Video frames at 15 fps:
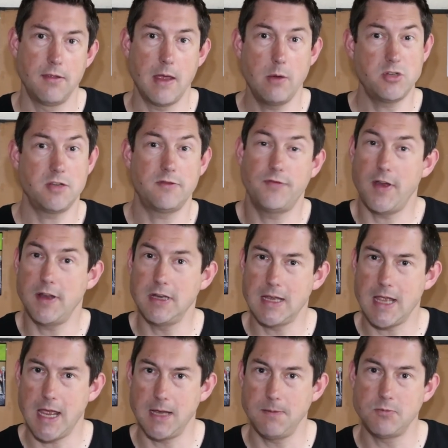They were just fun
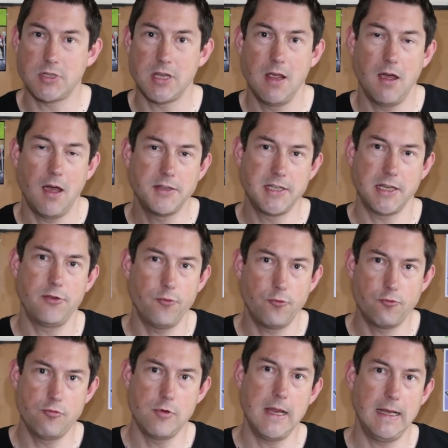games. I
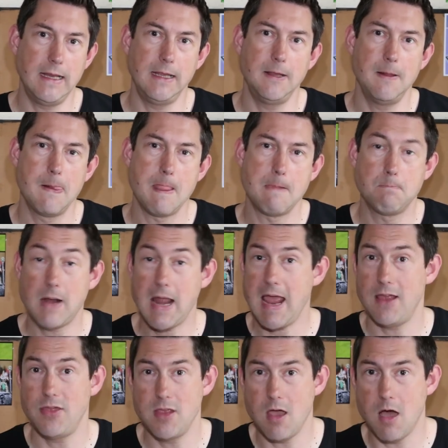didn't really
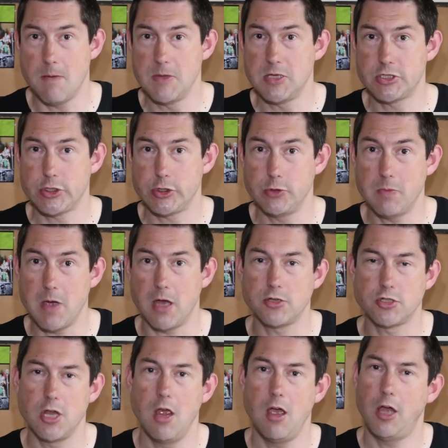plan the armies too
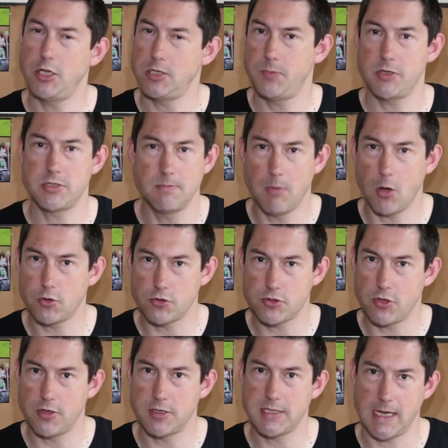much. I just put some models
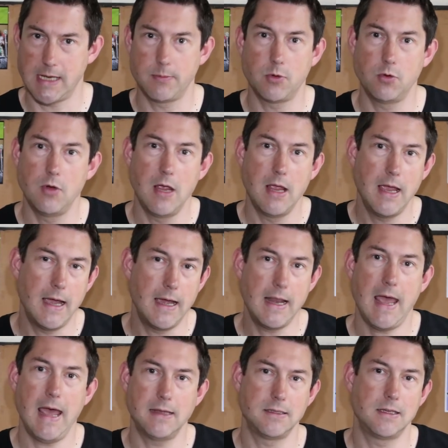on the table and
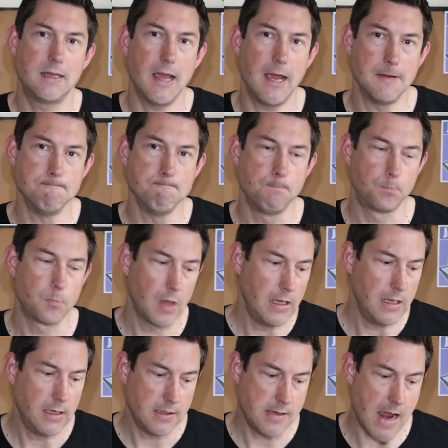had a game.
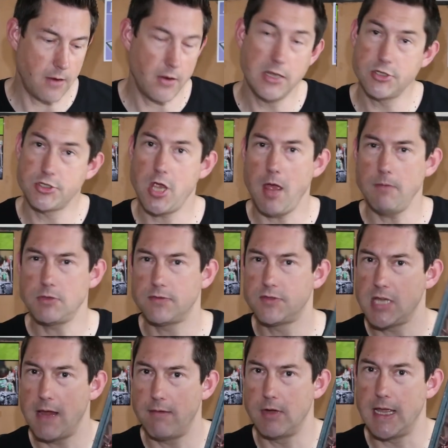Now, in terms of
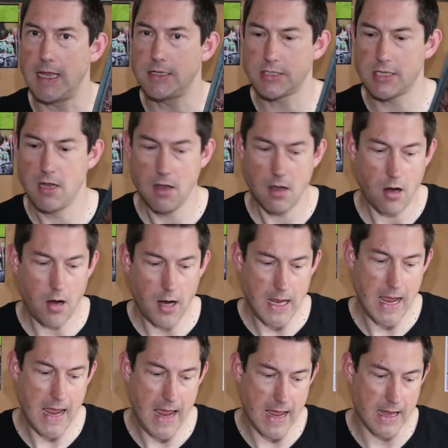Tyranids, I
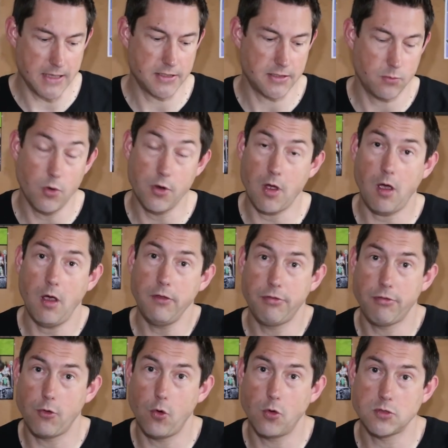had what I
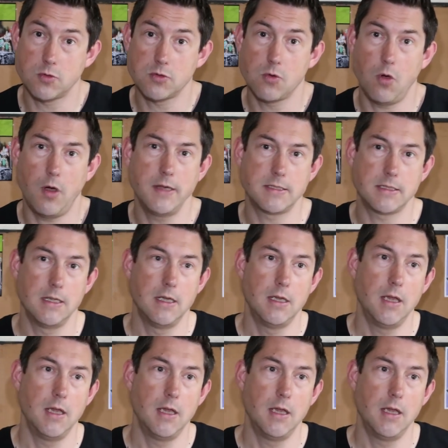thought was quite